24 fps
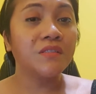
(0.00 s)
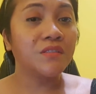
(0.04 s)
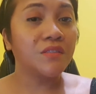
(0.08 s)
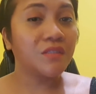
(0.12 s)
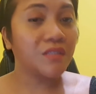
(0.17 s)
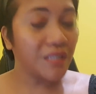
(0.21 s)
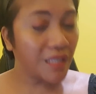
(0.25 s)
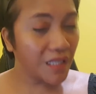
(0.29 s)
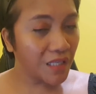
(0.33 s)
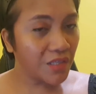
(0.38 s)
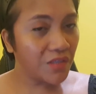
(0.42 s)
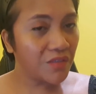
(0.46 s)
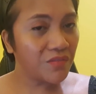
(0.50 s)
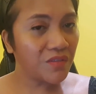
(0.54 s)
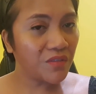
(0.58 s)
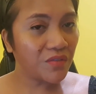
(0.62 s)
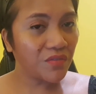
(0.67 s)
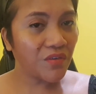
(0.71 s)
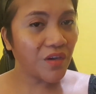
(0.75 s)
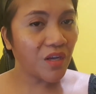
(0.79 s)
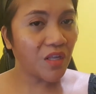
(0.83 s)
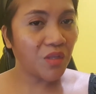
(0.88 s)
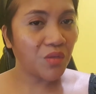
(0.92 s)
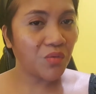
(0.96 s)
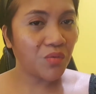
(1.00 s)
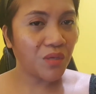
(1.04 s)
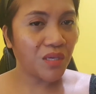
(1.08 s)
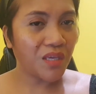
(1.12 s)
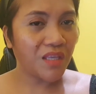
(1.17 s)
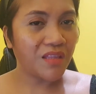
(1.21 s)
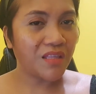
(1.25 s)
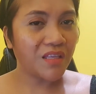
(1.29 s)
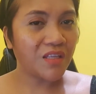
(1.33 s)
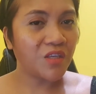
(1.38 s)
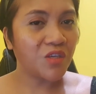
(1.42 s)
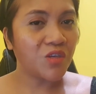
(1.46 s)
think of the
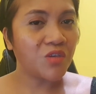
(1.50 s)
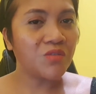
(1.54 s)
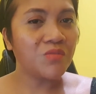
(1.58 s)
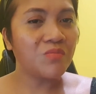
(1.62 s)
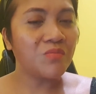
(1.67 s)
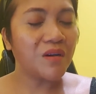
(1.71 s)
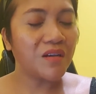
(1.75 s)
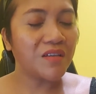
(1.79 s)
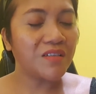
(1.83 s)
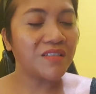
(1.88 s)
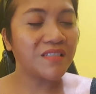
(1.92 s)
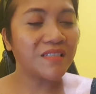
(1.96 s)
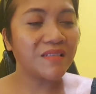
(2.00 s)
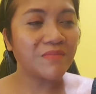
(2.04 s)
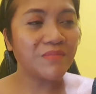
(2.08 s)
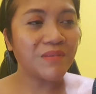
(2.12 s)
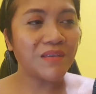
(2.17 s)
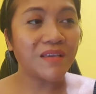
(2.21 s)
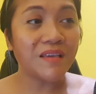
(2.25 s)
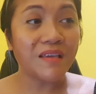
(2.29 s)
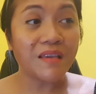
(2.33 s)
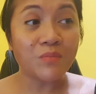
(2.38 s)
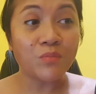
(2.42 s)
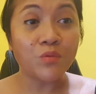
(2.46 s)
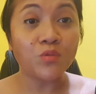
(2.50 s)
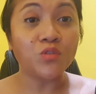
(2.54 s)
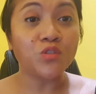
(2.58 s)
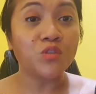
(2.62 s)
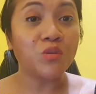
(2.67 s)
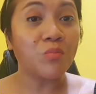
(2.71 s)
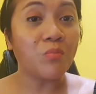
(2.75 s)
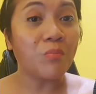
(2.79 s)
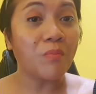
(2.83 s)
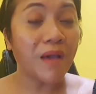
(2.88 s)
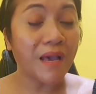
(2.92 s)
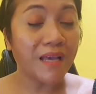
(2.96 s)
following that you must be able
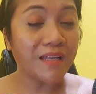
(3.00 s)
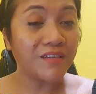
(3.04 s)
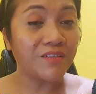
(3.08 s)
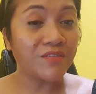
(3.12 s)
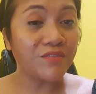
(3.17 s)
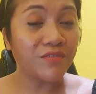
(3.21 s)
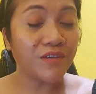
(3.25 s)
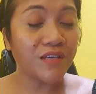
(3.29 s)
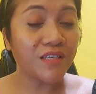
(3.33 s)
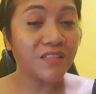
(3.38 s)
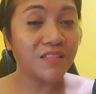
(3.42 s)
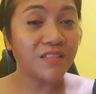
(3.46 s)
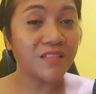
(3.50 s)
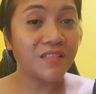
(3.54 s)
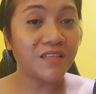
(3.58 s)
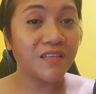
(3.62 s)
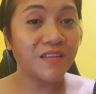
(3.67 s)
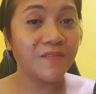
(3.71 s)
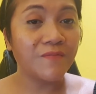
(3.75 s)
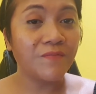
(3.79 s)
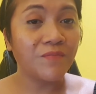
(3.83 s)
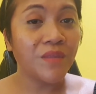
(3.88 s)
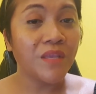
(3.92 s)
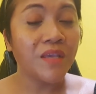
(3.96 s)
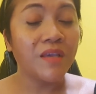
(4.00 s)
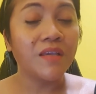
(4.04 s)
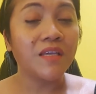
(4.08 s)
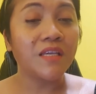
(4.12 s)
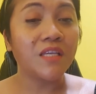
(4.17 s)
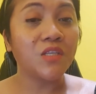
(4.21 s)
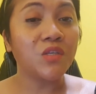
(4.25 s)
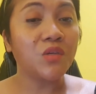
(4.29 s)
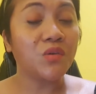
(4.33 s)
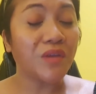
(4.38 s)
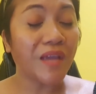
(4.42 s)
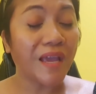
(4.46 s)
to manifest
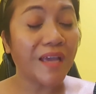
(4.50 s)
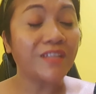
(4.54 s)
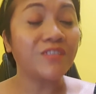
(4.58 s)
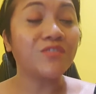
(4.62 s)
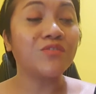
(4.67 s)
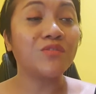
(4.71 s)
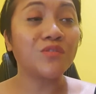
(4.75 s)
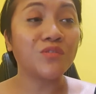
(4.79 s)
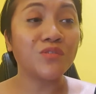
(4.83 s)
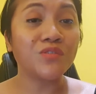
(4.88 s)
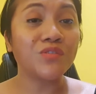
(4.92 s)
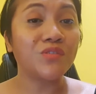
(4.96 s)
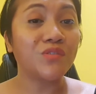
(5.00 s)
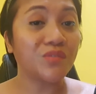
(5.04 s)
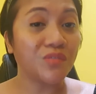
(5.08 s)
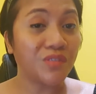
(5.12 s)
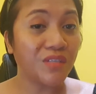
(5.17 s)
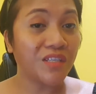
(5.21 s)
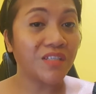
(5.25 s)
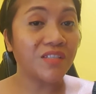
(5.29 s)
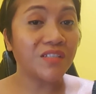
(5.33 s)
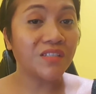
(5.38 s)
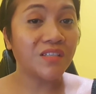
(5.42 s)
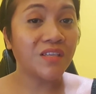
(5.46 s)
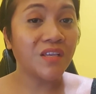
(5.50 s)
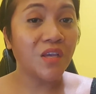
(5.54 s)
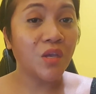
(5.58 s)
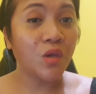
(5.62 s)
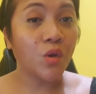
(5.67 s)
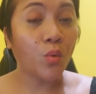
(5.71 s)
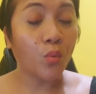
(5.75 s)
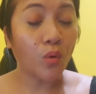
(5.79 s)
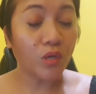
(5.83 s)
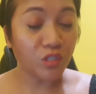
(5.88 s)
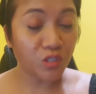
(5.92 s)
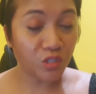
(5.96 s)
in your answers to this
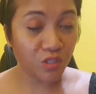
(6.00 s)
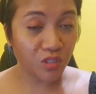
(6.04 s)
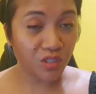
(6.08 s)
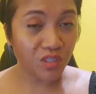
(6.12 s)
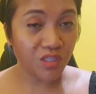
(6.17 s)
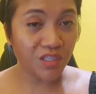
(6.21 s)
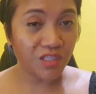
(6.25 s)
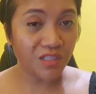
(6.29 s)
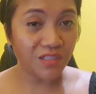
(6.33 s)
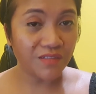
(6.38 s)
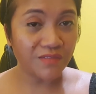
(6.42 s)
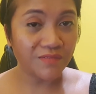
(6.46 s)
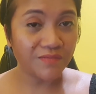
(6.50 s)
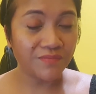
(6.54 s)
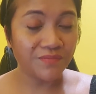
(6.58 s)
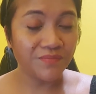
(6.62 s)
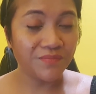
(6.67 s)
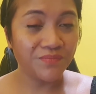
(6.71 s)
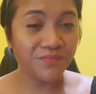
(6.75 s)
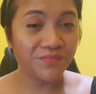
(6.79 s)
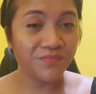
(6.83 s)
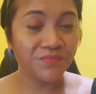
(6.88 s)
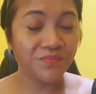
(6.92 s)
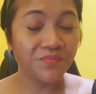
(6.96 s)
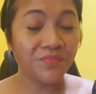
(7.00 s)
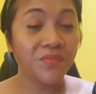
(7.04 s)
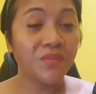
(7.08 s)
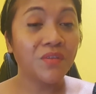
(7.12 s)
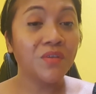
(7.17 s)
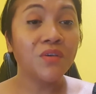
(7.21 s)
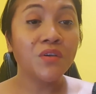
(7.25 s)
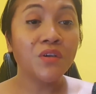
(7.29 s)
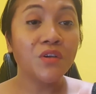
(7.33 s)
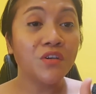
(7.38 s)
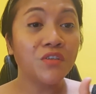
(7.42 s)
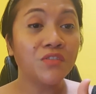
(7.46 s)
question.
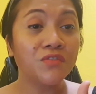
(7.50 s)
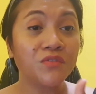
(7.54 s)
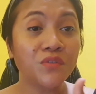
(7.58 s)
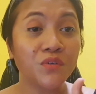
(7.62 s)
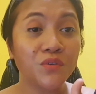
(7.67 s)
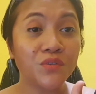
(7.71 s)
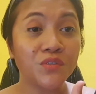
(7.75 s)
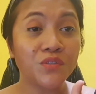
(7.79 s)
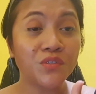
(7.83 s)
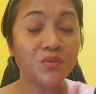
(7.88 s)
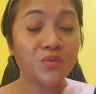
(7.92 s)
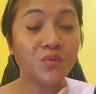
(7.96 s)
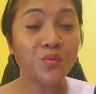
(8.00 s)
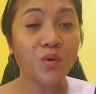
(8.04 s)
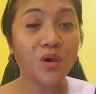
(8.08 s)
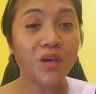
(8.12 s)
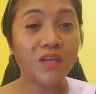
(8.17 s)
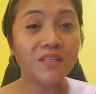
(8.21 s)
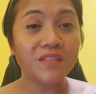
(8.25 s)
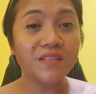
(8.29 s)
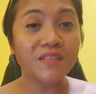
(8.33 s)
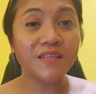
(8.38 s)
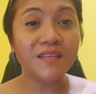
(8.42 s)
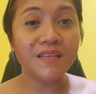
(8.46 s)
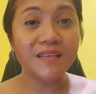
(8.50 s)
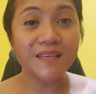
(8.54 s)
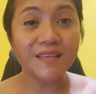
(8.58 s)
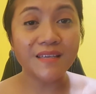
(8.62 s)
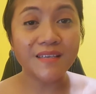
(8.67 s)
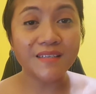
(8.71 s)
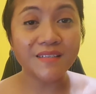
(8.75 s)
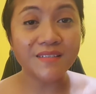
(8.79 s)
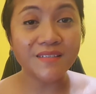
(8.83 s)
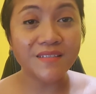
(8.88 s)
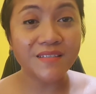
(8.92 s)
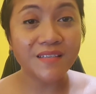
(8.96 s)
First one
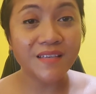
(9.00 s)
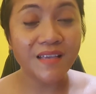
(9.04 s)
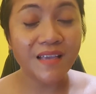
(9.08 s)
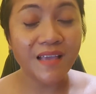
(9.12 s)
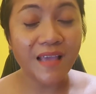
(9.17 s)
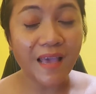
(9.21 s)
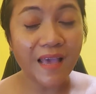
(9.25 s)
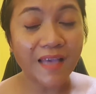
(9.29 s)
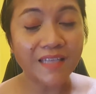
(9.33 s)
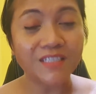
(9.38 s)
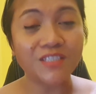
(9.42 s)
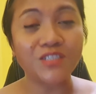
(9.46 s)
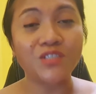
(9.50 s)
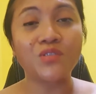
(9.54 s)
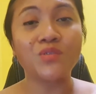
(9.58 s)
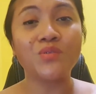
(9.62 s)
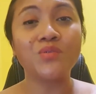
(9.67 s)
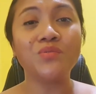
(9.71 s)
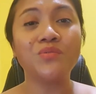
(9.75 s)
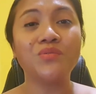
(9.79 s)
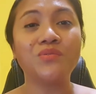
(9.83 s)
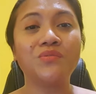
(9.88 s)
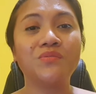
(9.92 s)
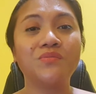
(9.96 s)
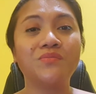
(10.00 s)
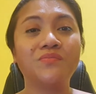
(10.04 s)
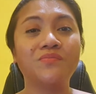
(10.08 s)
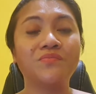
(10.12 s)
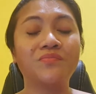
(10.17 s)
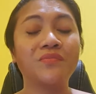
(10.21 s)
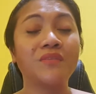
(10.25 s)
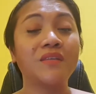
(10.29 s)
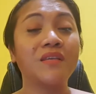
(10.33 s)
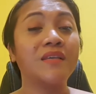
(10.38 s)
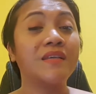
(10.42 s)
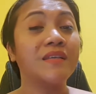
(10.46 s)
is attitude,
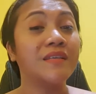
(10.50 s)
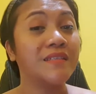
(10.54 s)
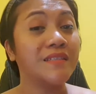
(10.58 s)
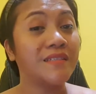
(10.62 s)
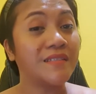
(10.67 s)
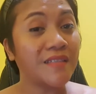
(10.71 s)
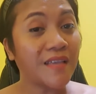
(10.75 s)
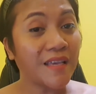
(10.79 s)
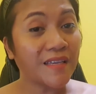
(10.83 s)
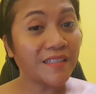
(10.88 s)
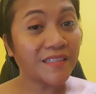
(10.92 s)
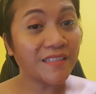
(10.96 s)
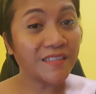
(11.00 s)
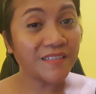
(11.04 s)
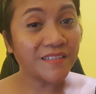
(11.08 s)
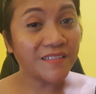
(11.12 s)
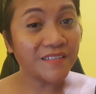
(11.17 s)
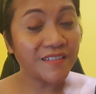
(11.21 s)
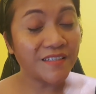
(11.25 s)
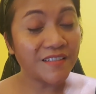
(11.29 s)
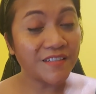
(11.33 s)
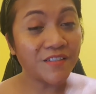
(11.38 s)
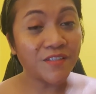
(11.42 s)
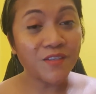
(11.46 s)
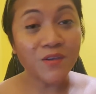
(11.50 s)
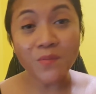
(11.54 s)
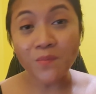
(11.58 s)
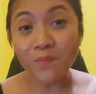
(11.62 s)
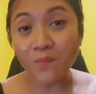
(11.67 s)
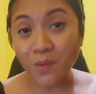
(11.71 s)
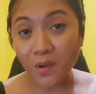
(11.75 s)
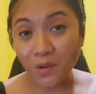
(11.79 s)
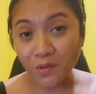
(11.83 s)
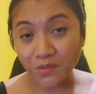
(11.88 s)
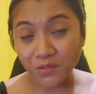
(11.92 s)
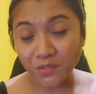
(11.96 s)
second is
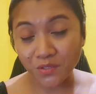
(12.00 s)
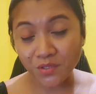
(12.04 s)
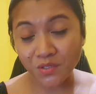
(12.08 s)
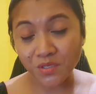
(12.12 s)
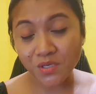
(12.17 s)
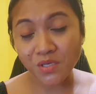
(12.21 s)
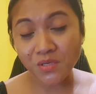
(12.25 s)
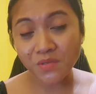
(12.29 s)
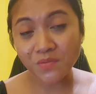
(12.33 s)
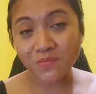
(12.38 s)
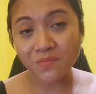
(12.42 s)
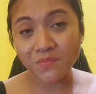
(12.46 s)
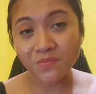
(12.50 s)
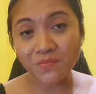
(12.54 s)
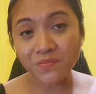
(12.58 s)
composure,